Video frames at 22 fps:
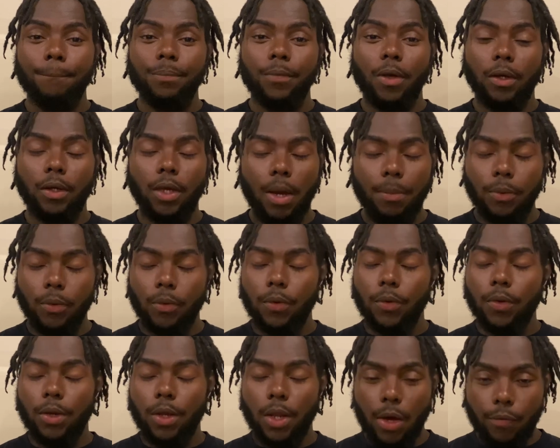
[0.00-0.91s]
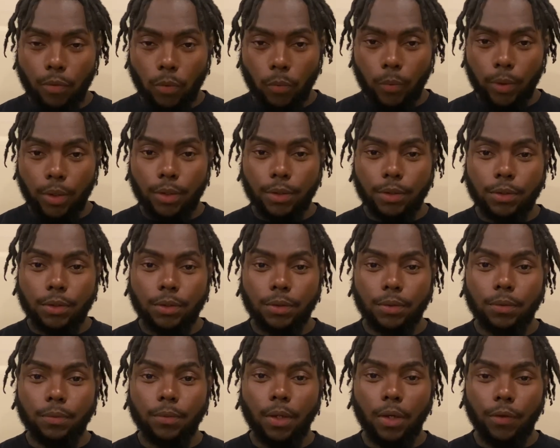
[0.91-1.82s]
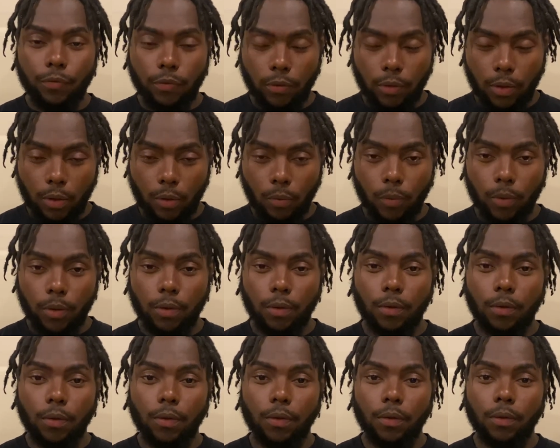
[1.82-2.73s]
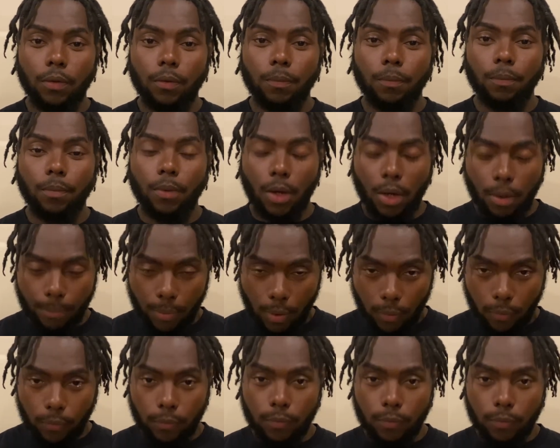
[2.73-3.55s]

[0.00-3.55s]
a gambler never wins until they quit. I'm out.